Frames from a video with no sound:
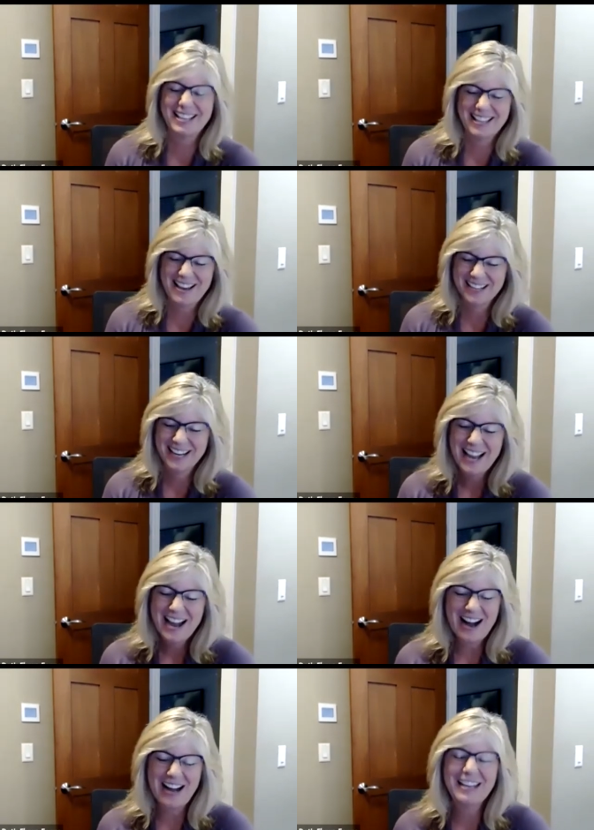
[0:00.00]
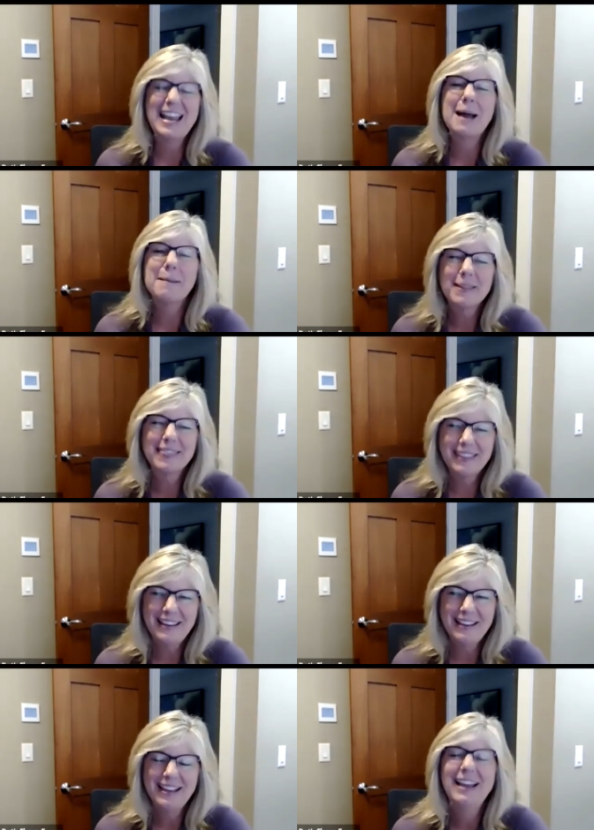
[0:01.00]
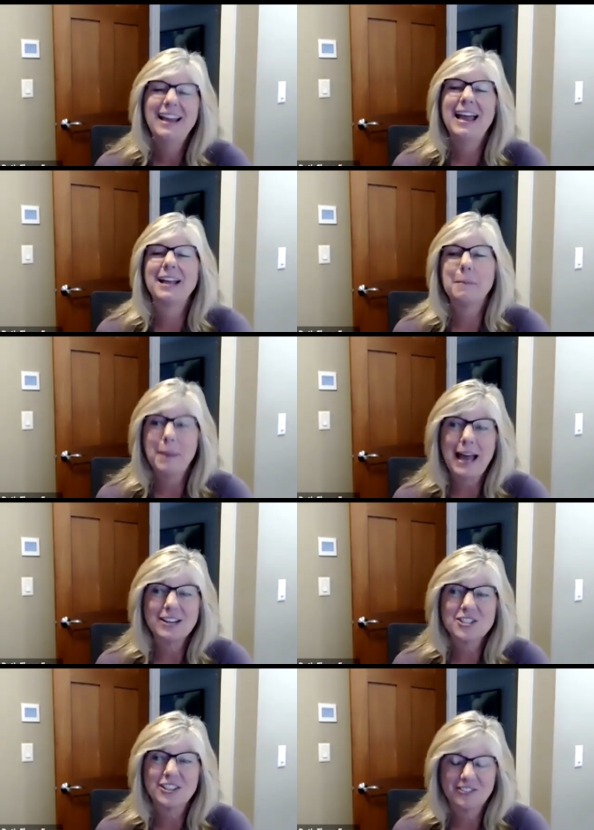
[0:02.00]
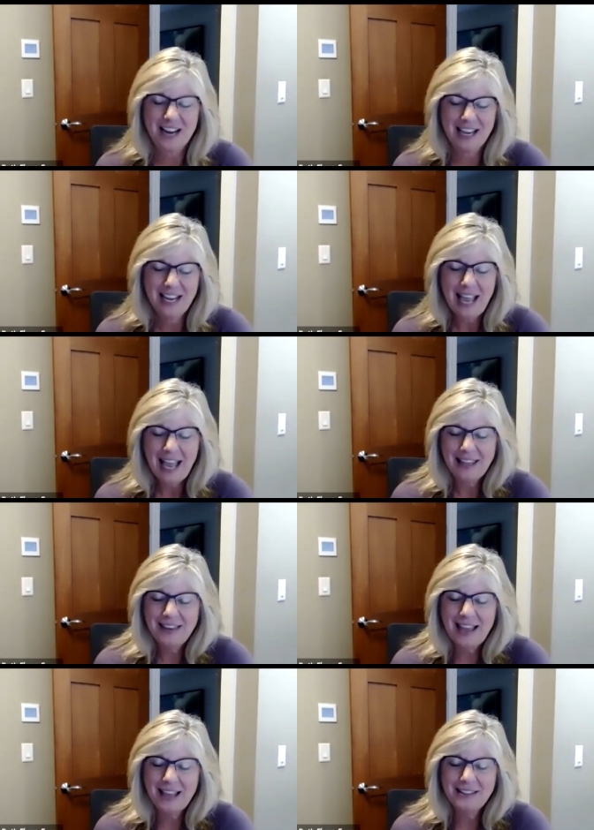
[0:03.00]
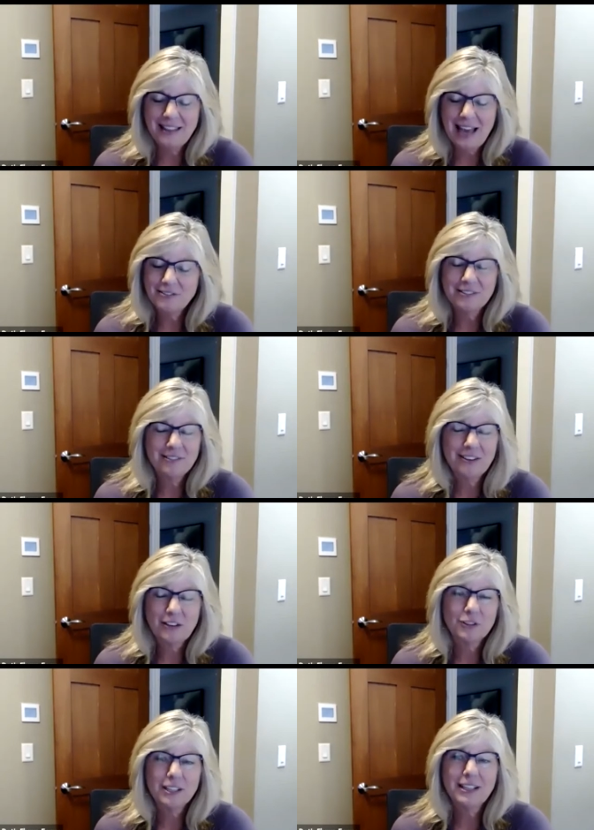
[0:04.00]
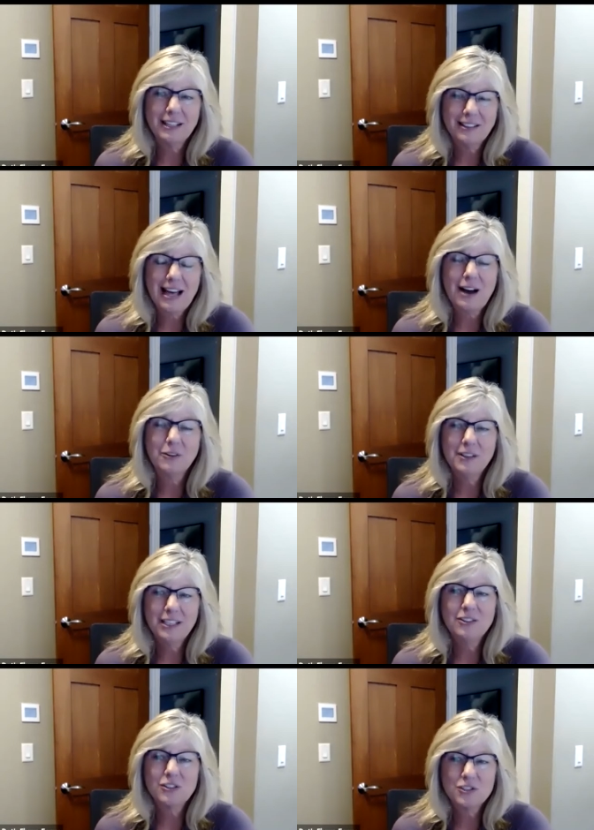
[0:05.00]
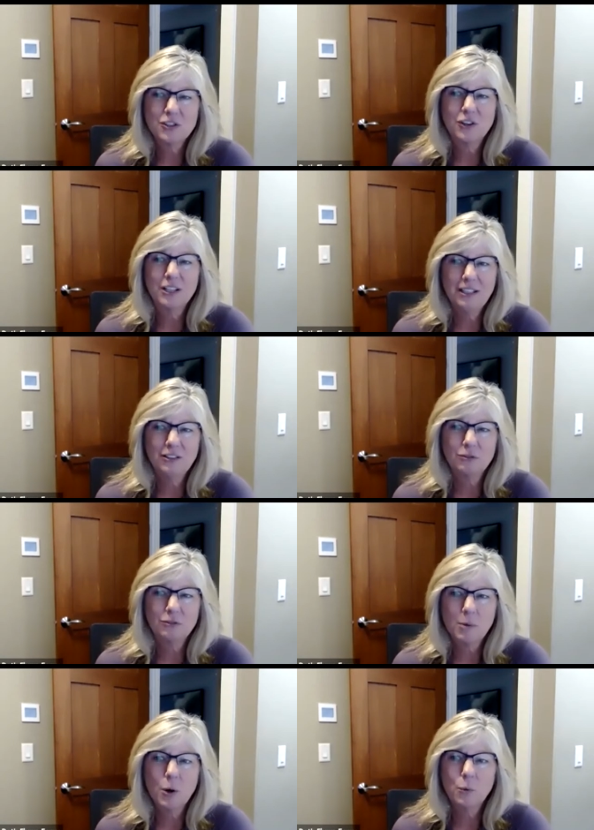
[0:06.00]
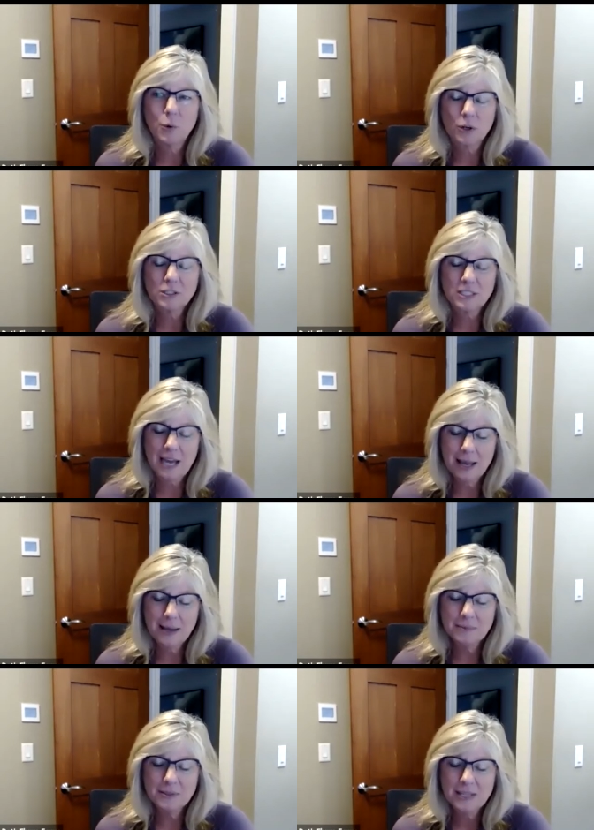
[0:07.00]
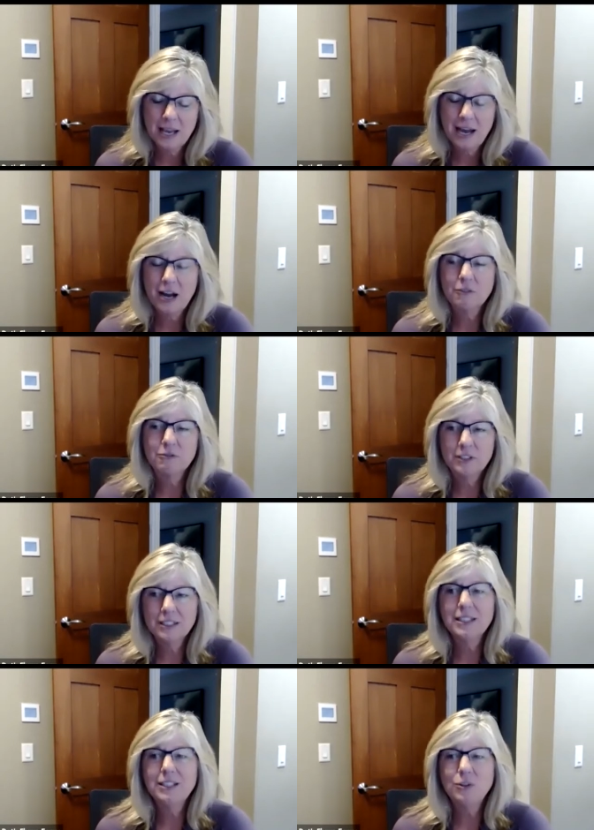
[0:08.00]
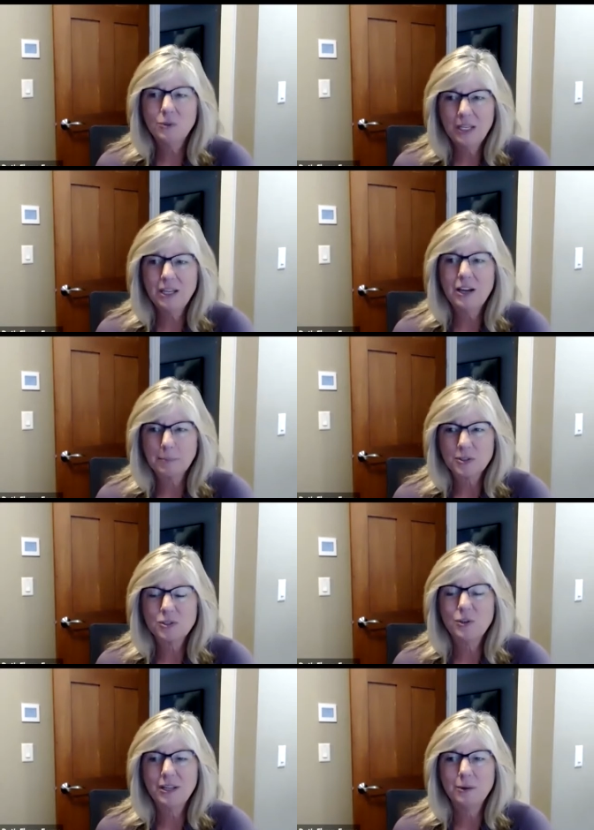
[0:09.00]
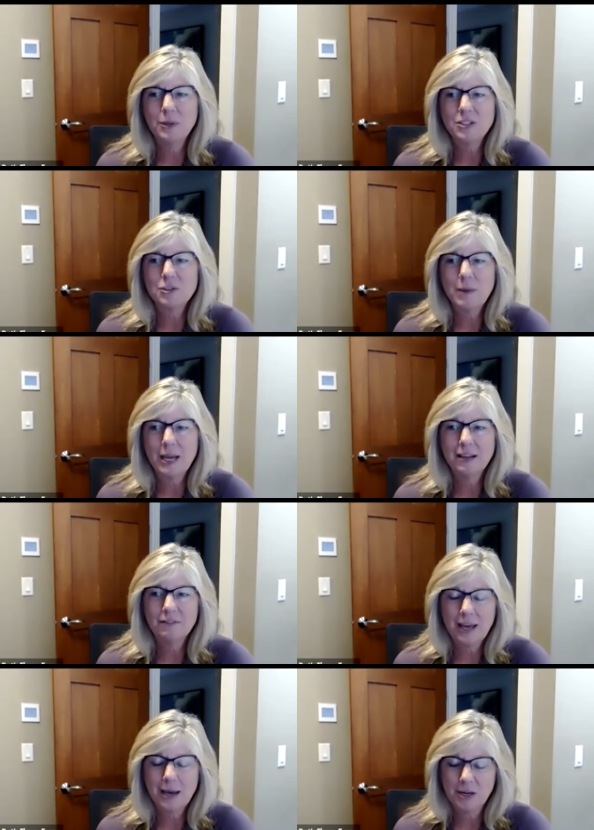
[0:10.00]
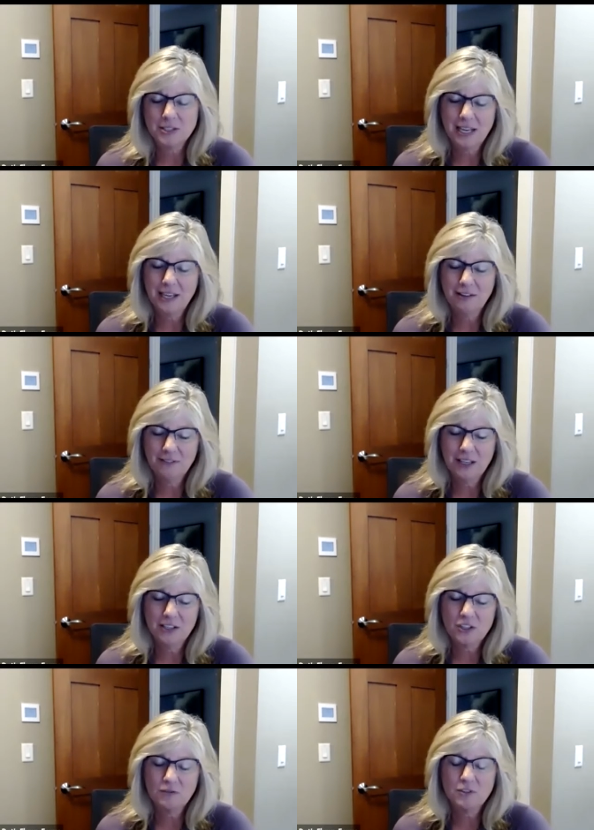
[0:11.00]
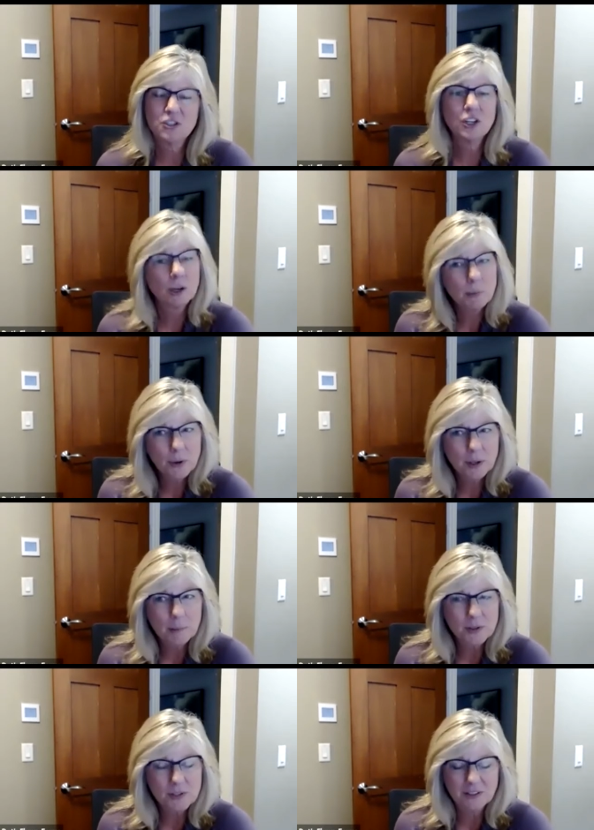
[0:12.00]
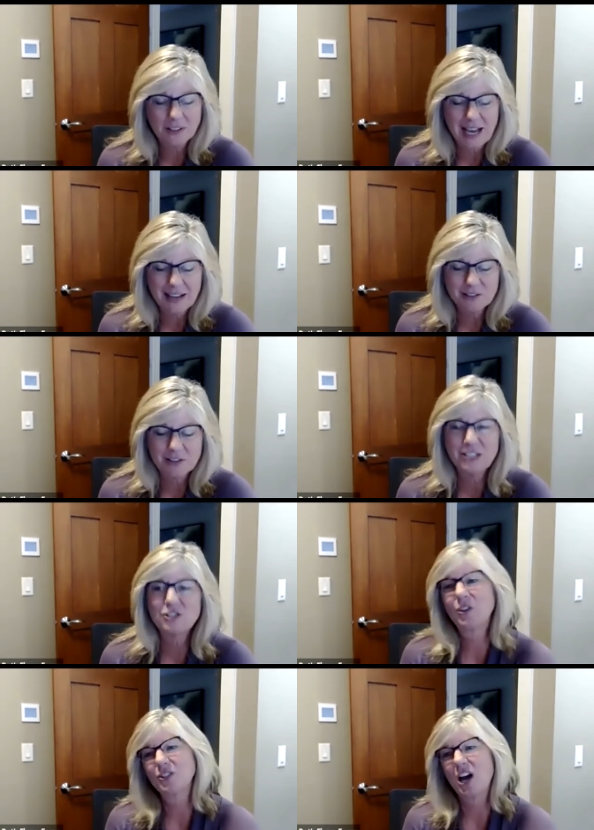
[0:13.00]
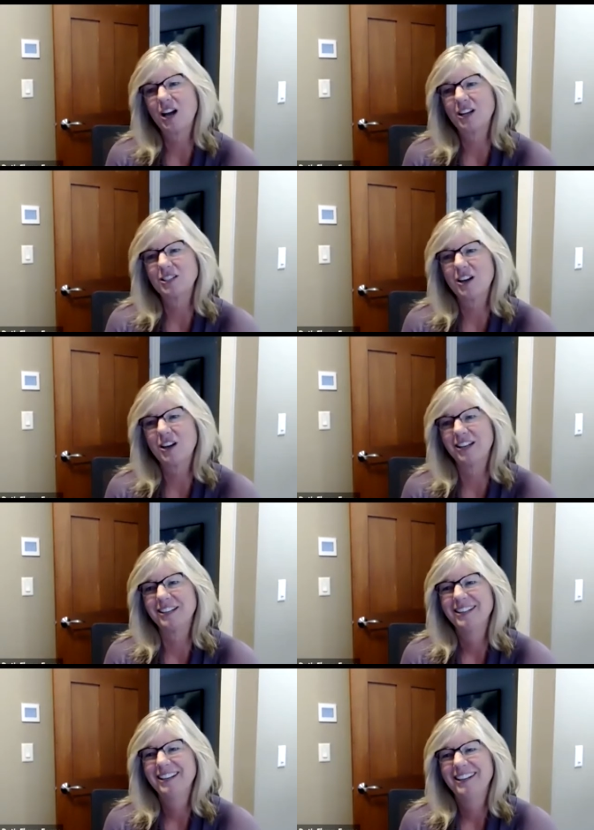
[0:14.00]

that word, on empathy and compassion, right? And and that has really allowed leaders during these remote work times a really unique opportunity, which many of them are taking advantage of, to share more of their personal lives, right? Show their dogs on